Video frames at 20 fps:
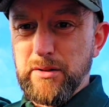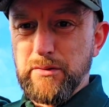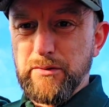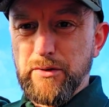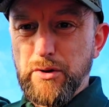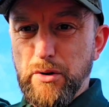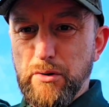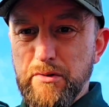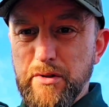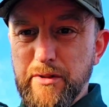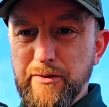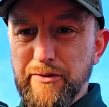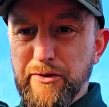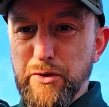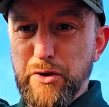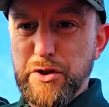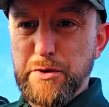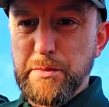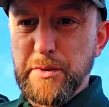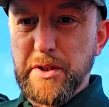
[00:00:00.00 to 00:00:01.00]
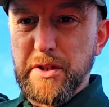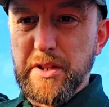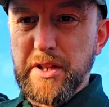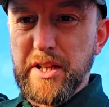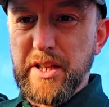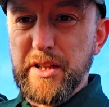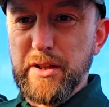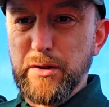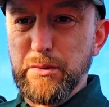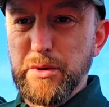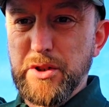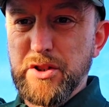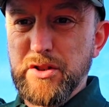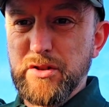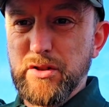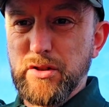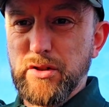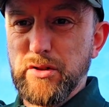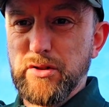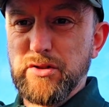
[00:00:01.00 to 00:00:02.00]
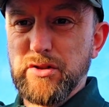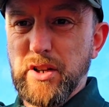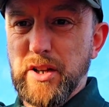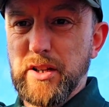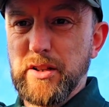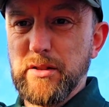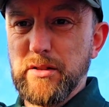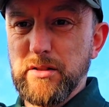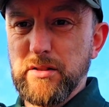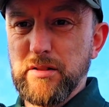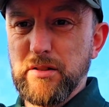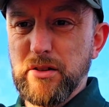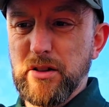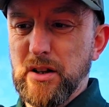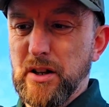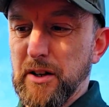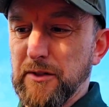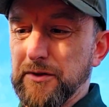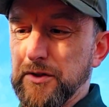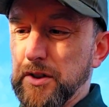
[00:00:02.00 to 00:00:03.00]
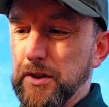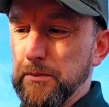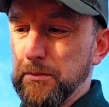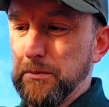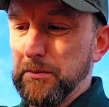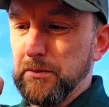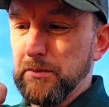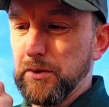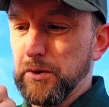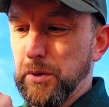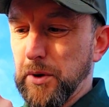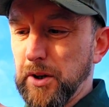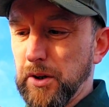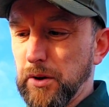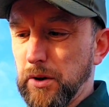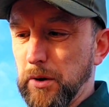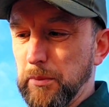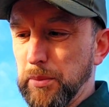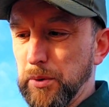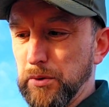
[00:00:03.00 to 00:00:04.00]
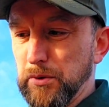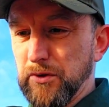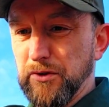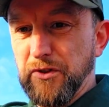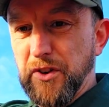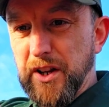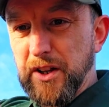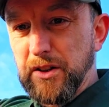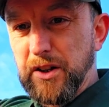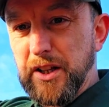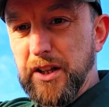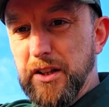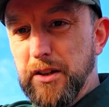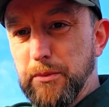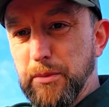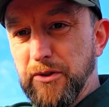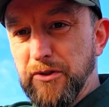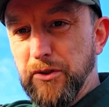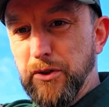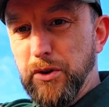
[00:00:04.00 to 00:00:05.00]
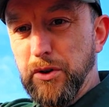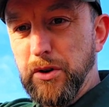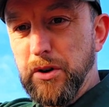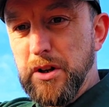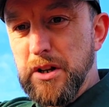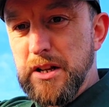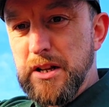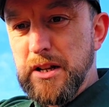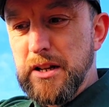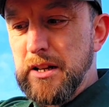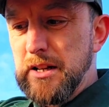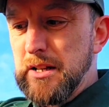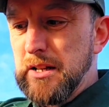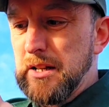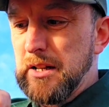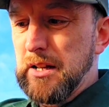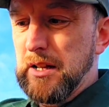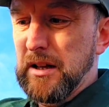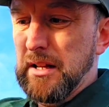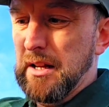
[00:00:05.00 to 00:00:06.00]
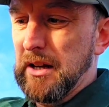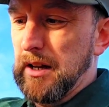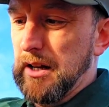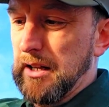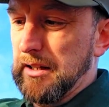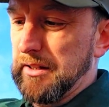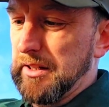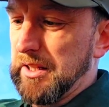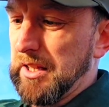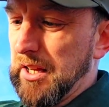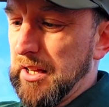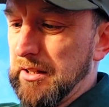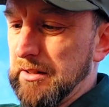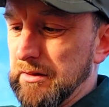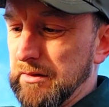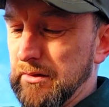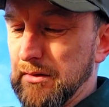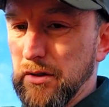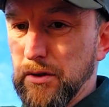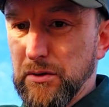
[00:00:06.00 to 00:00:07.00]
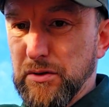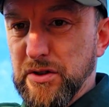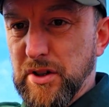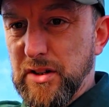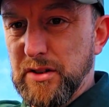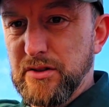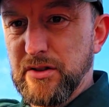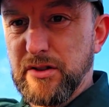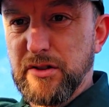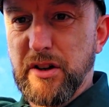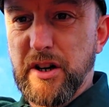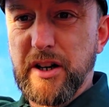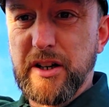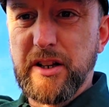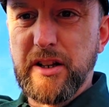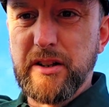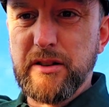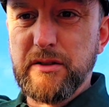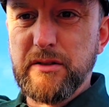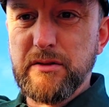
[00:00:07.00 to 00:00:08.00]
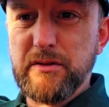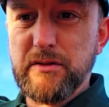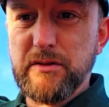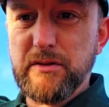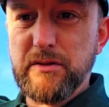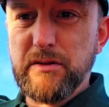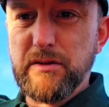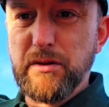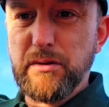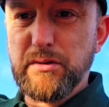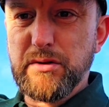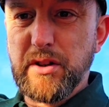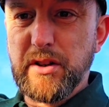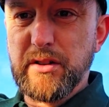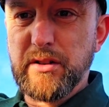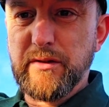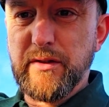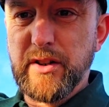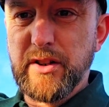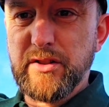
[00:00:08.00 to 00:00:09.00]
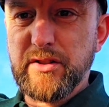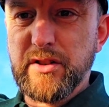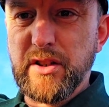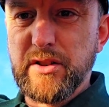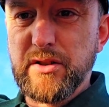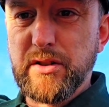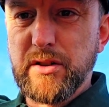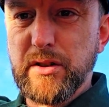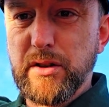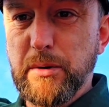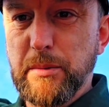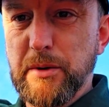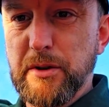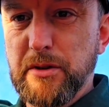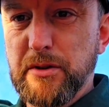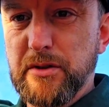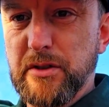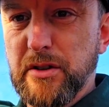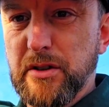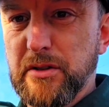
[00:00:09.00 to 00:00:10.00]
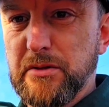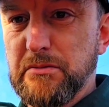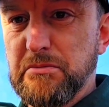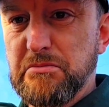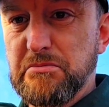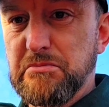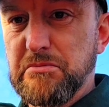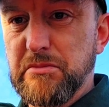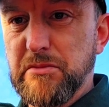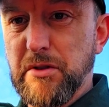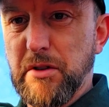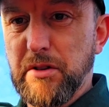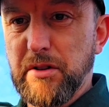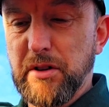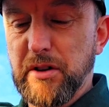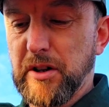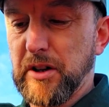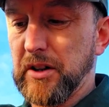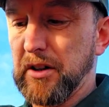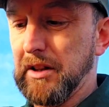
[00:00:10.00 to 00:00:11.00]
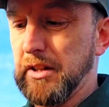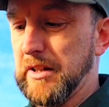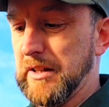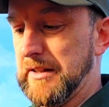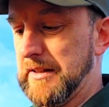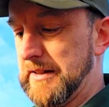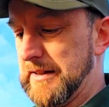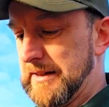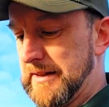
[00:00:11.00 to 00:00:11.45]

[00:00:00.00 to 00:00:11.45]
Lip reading: We've got reinforcement at the heel, which is a good sign. I have seen quite a lot of boots fail here before, and again, no signs of cracking, no signs of any stitching coming undone, nothing like that.